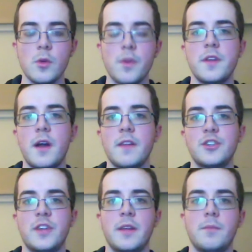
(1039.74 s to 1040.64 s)
with the
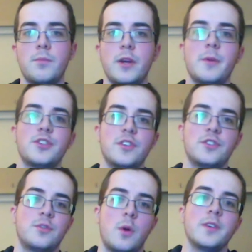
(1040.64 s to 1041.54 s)
knowledge that pretty much
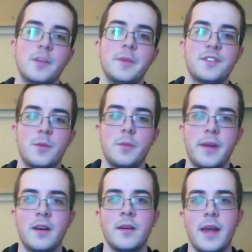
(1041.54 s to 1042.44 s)
there's always going to be someone
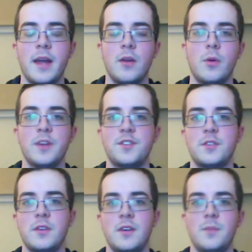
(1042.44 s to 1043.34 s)
better, and
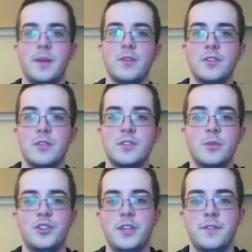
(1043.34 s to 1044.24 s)
always better results
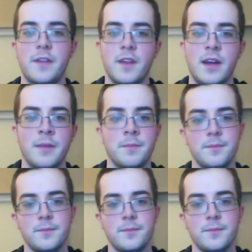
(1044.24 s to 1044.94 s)
to achieve down the line.